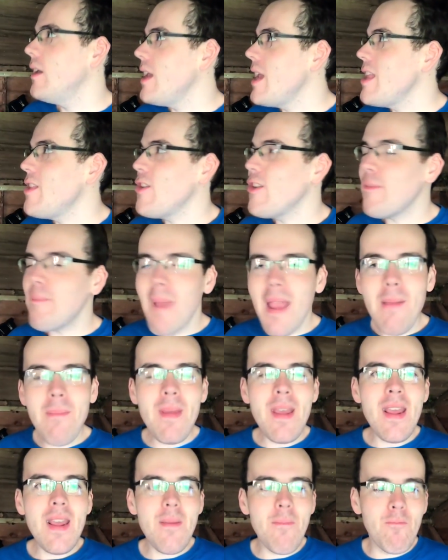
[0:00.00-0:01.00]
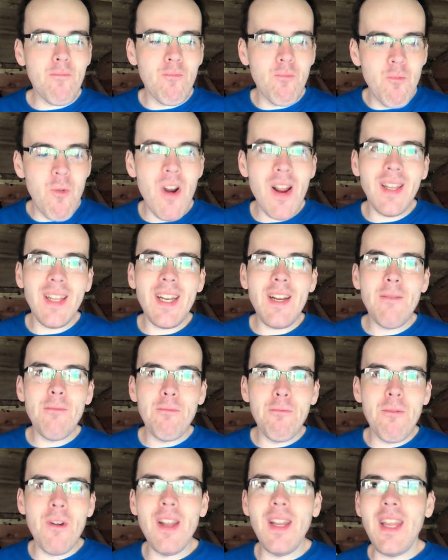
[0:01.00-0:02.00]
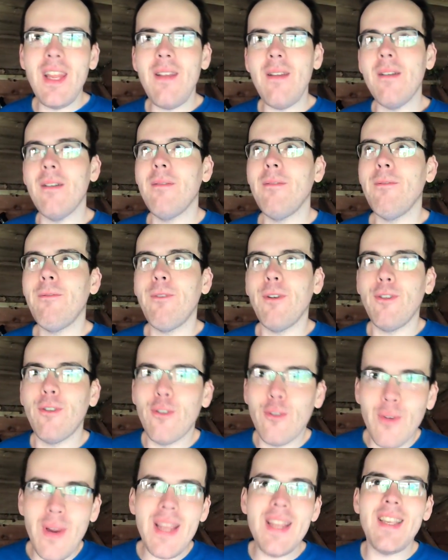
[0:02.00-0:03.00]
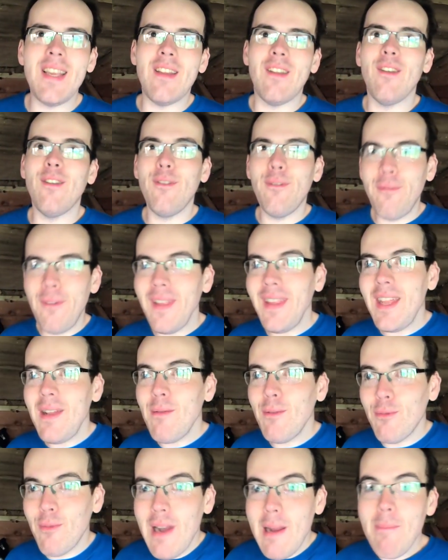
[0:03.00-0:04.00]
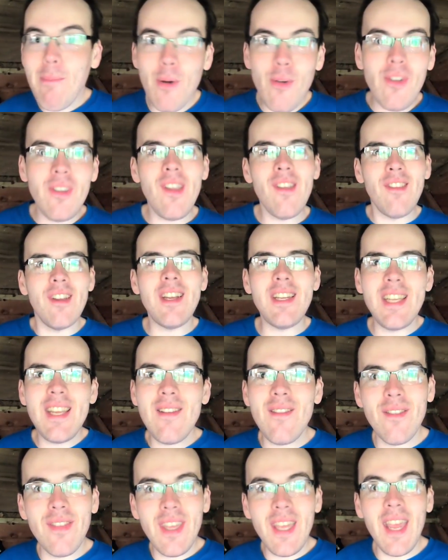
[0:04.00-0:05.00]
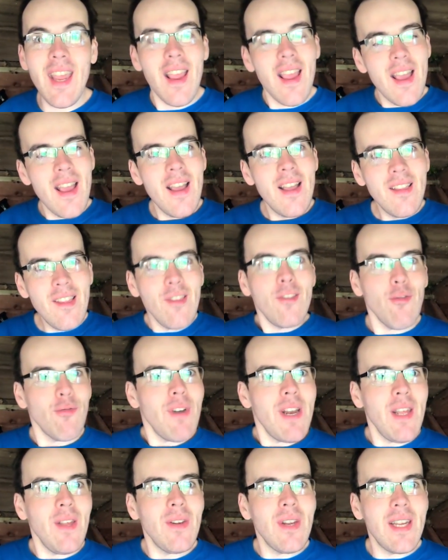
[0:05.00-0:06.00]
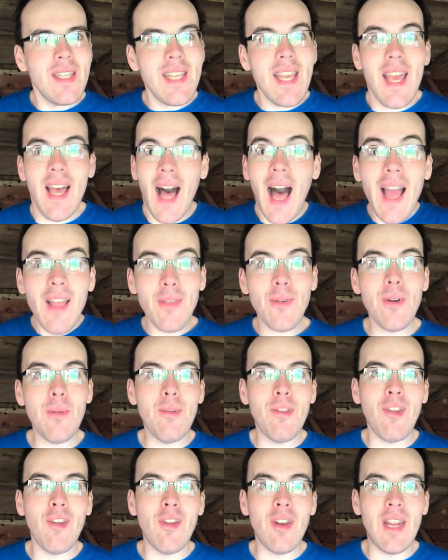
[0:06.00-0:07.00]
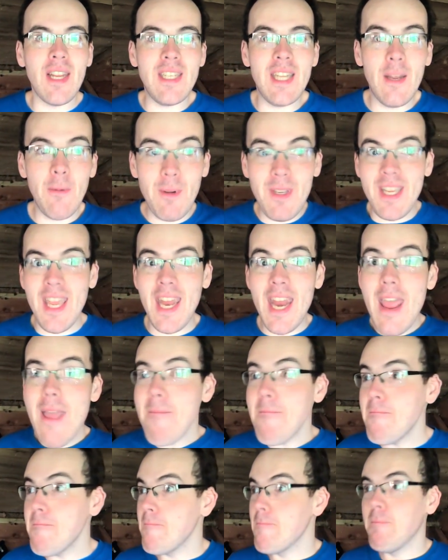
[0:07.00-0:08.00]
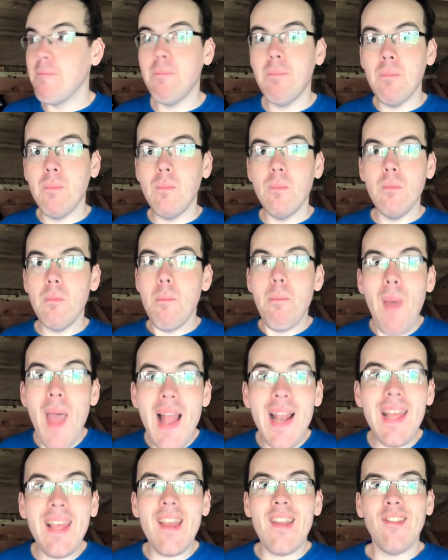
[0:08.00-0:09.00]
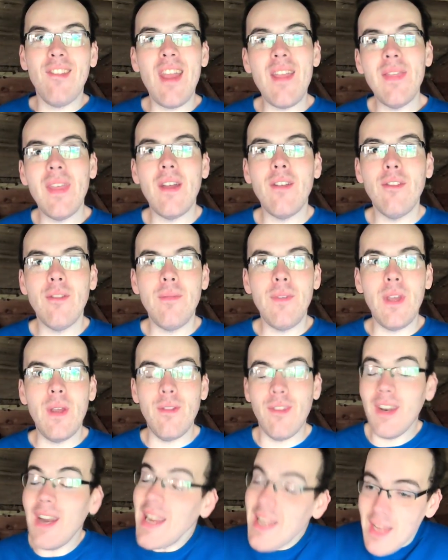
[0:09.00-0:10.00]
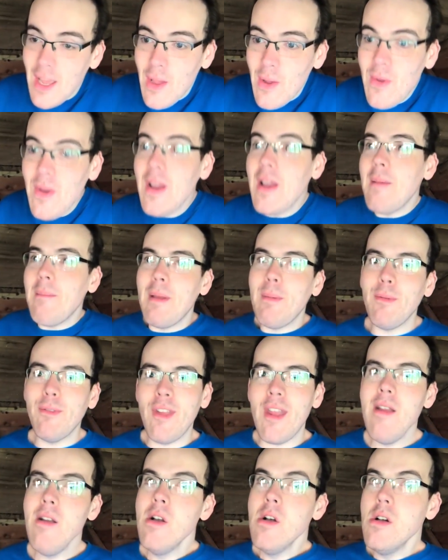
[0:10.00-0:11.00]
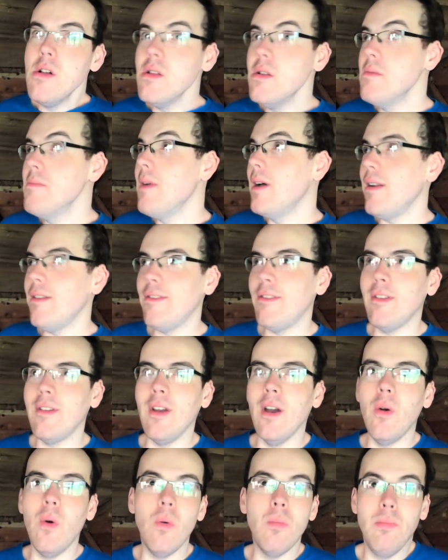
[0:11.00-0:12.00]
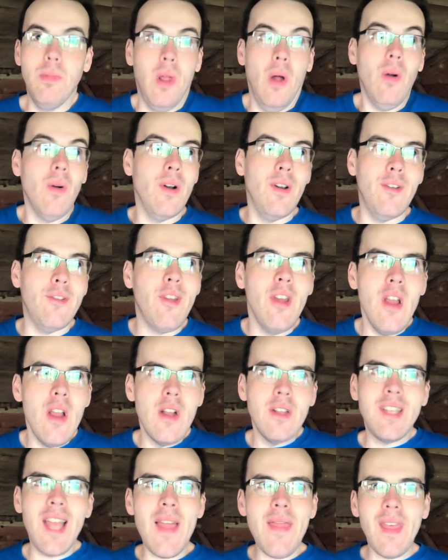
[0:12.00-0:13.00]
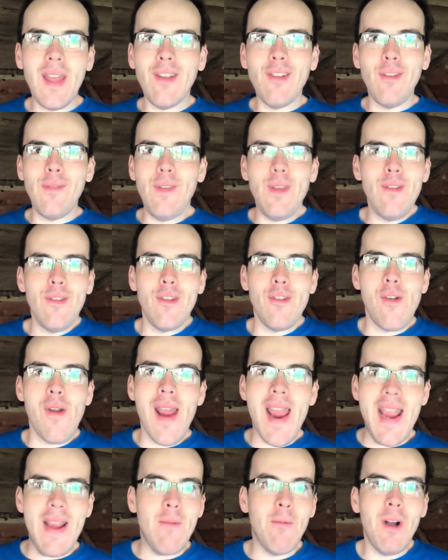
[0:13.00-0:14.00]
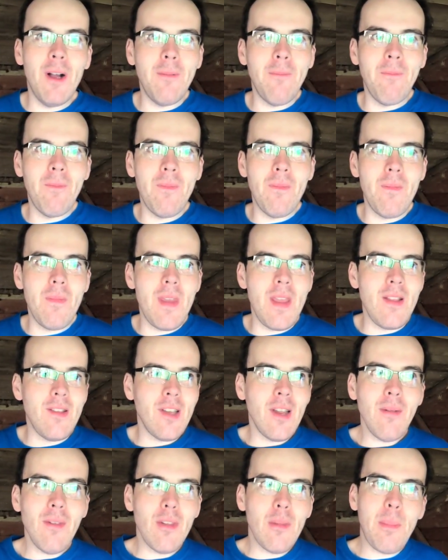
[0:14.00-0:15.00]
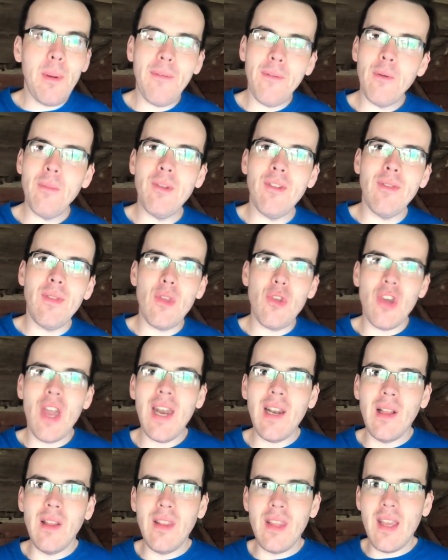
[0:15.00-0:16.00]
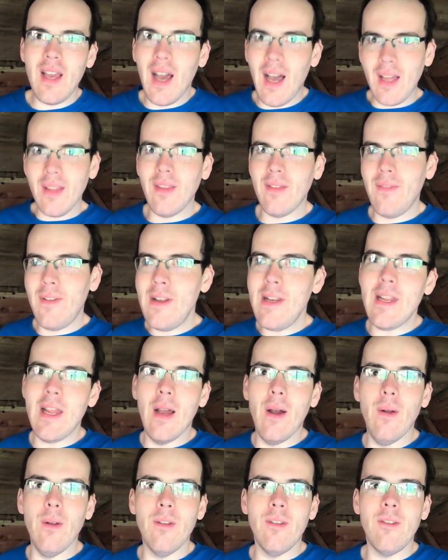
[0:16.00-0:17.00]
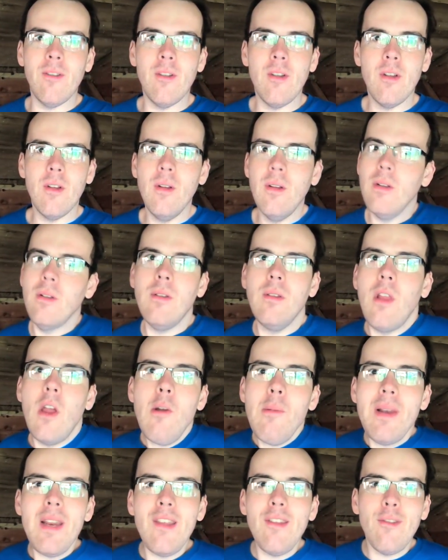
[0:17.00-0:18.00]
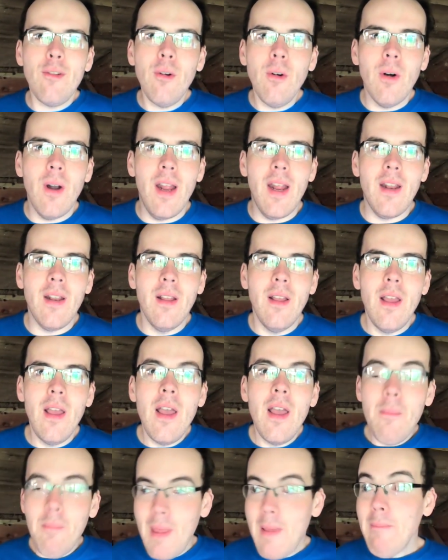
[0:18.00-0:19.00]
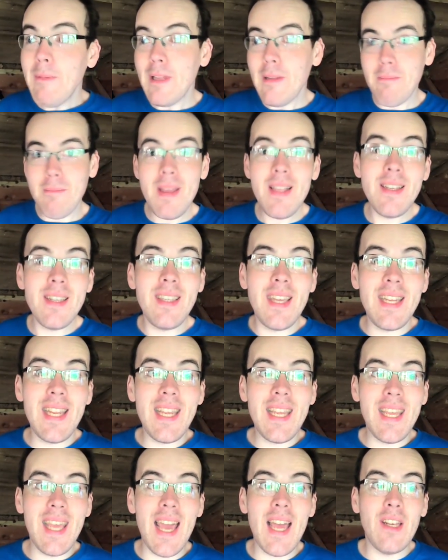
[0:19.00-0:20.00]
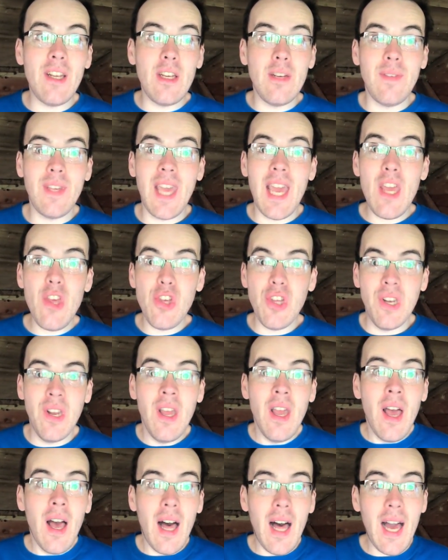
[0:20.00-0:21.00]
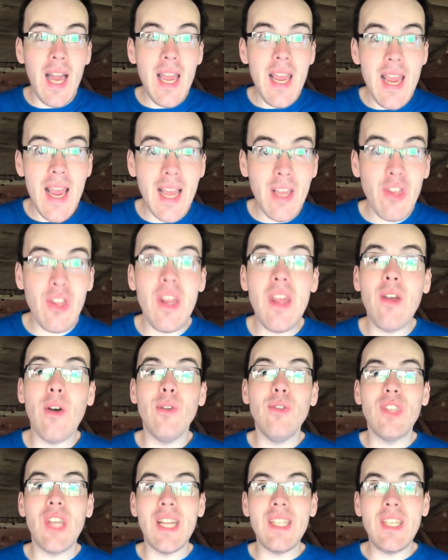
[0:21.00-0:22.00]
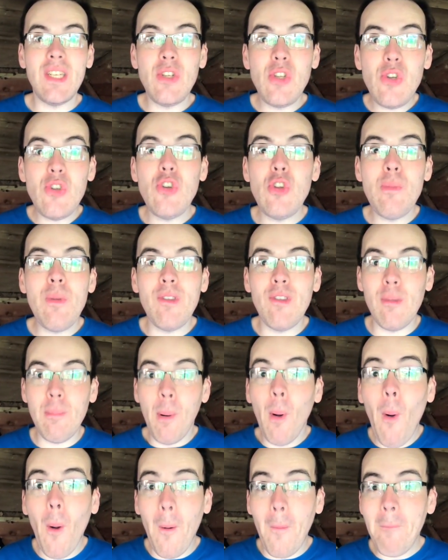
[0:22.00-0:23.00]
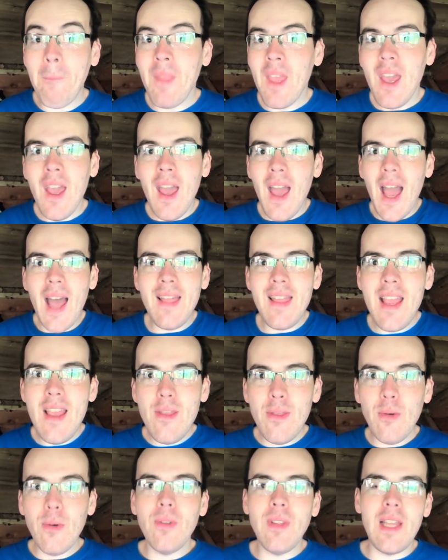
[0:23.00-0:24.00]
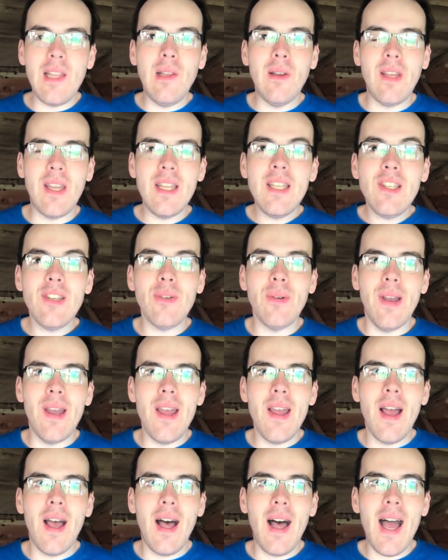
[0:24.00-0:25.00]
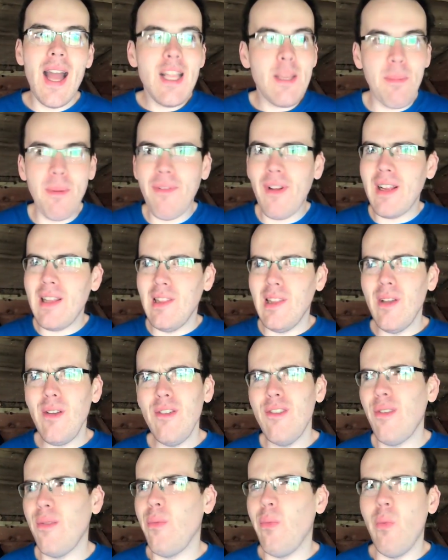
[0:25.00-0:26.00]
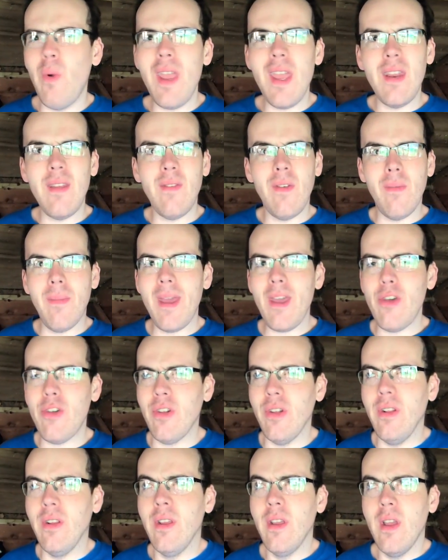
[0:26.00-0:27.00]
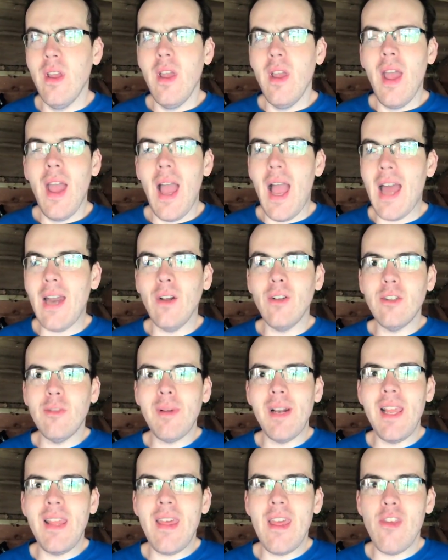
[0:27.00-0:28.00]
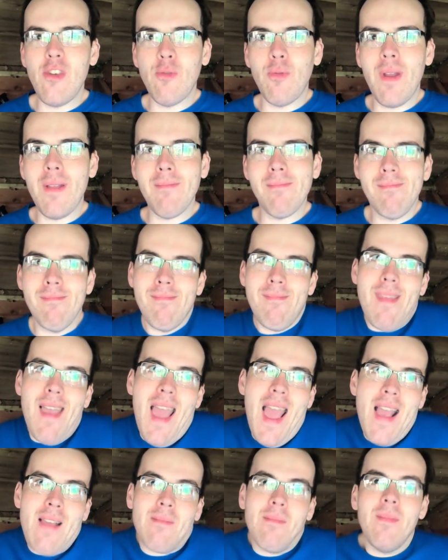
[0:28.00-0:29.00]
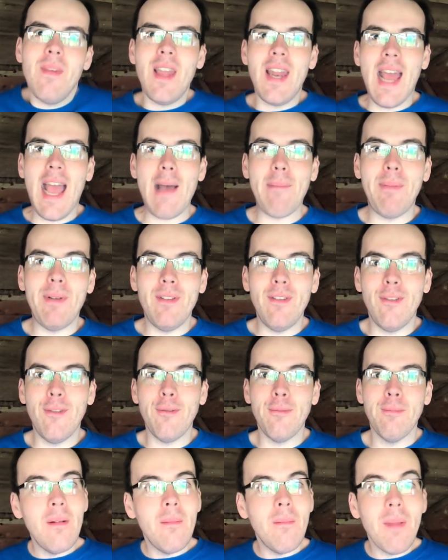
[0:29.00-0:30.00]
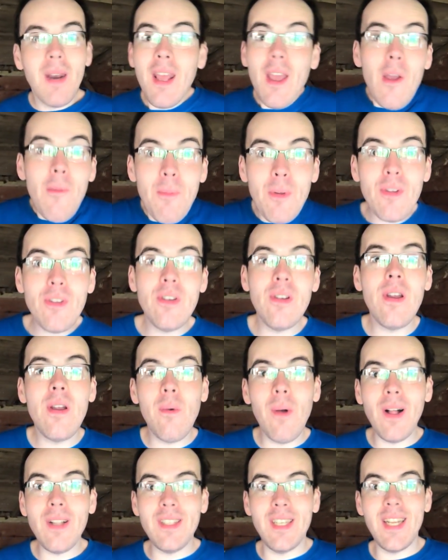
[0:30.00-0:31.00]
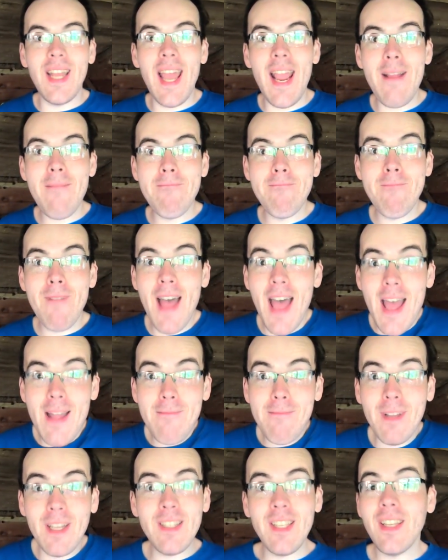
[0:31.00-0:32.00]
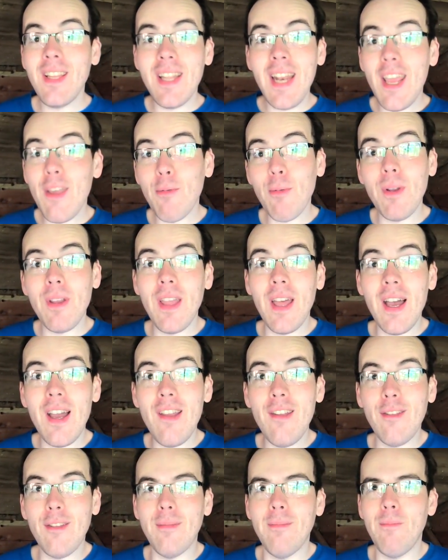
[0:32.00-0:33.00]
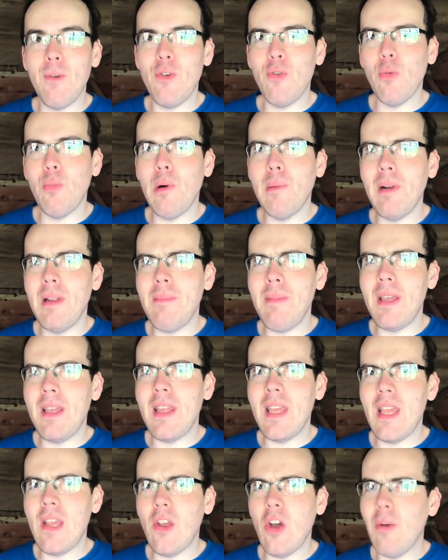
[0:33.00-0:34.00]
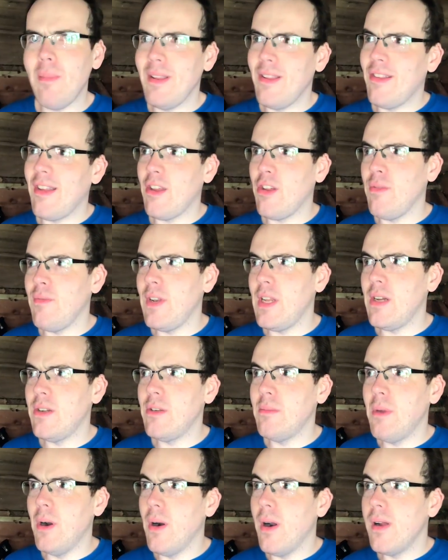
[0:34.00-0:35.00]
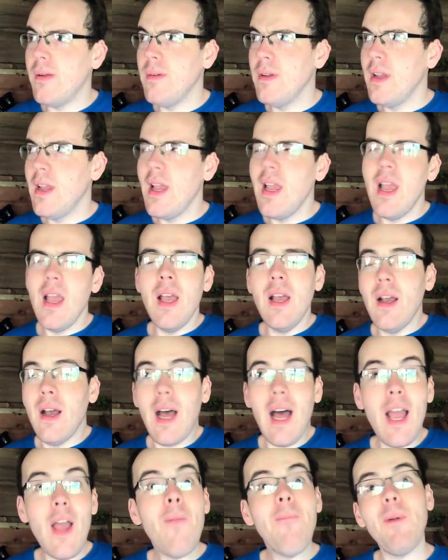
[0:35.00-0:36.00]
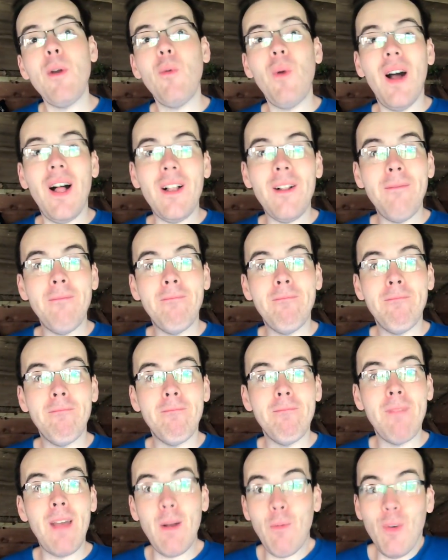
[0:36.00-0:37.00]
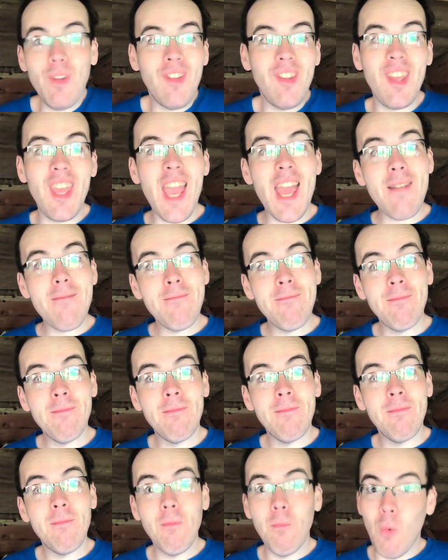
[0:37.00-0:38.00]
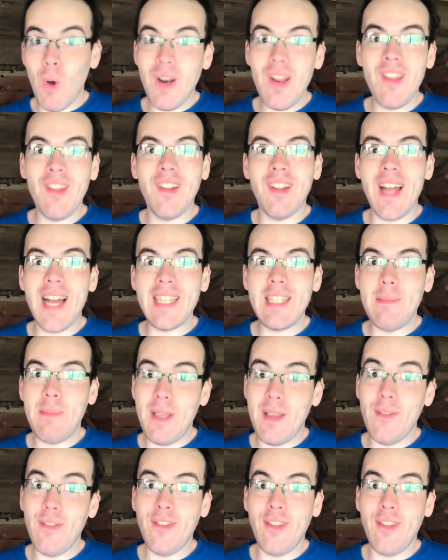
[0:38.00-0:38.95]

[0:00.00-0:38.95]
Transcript: it just made me really frustrated because Philly was really pushing this idea and thinking this is a really good idea. I thought it was a good idea. We did it. Barely gets 10,000 views, and I know people say, "Oh, Masako or Lawrence, 10,000 views is great." Well, in terms of the performance of the channel and the other videos, nobody saw it. People admitted they didn't get a notification. I actually contacted YouTuber support and they thought they'd look into it. I had to provide loads of weird information and ultimately they just went, it happens. But I hope you're doing well today, and until the next one, guys, and which will probably be the comment section video tomorrow, I hope you're well, and once again, one is glad to be of